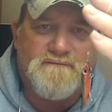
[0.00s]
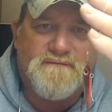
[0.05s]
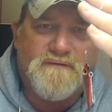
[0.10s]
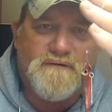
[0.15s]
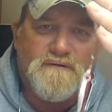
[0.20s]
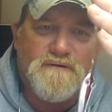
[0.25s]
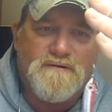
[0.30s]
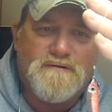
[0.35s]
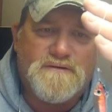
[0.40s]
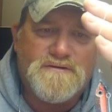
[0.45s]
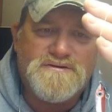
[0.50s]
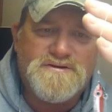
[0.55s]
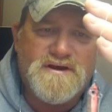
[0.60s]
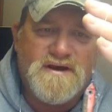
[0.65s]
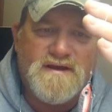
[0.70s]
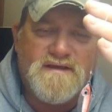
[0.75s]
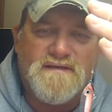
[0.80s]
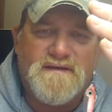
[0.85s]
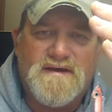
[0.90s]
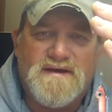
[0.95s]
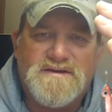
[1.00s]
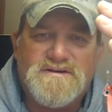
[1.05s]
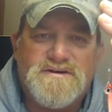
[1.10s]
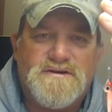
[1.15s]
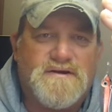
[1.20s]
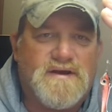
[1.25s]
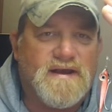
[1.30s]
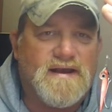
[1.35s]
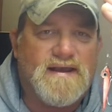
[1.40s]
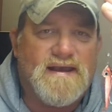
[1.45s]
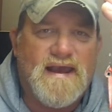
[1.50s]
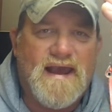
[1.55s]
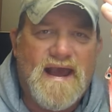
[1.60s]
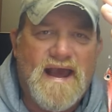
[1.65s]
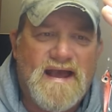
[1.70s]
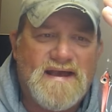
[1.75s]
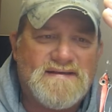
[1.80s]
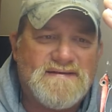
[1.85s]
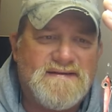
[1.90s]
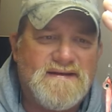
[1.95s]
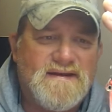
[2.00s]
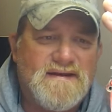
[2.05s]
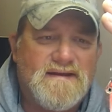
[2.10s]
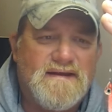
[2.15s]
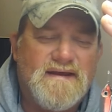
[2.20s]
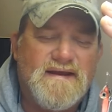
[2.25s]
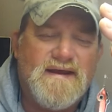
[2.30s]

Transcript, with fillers: vertical jig this, you can cast it.